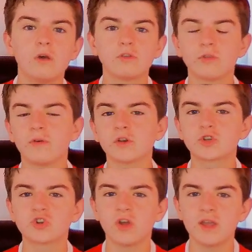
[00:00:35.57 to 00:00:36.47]
the first
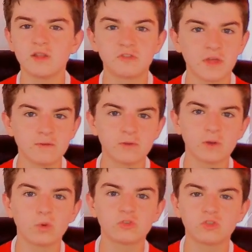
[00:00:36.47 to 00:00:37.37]
try in South Africa
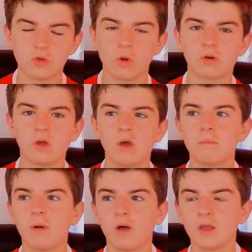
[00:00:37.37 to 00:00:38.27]
was scored
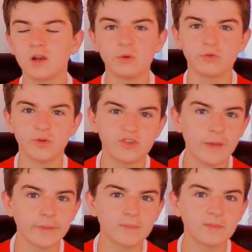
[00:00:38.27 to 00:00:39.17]
by Lewis
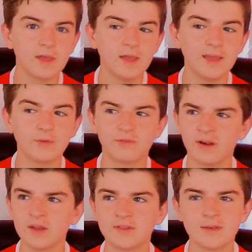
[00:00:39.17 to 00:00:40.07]
Rees-Zammit. It was
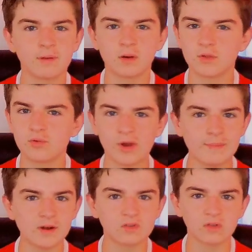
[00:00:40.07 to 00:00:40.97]
very simple, only 3
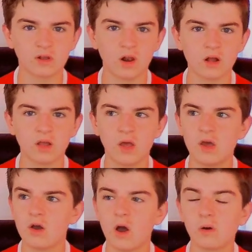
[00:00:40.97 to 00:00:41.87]
minutes on the clock.
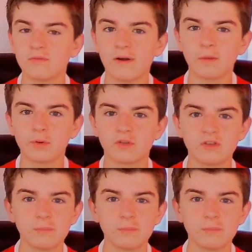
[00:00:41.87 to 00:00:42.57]
Owen Farrell put a simple